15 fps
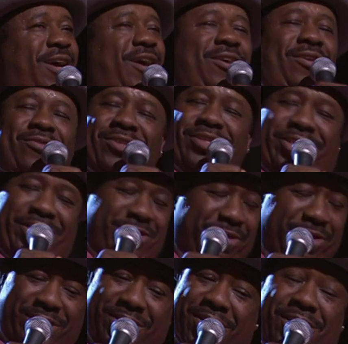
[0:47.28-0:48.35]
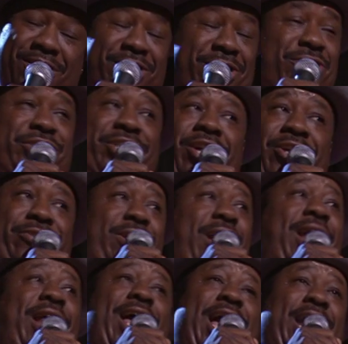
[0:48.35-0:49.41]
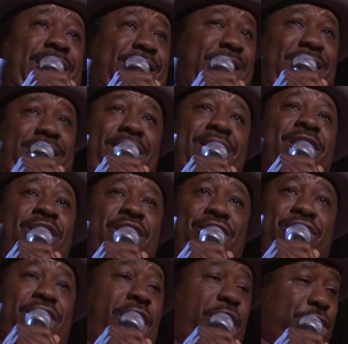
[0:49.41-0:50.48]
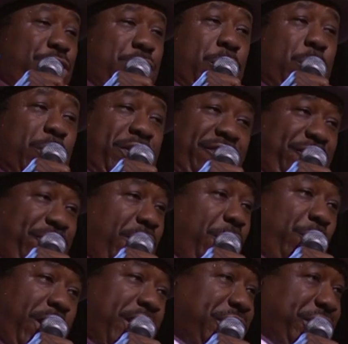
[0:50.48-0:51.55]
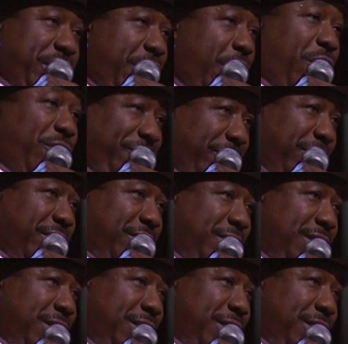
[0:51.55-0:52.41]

Oh, don't y'all try to act like y'all don't know what the fuck ranging off is.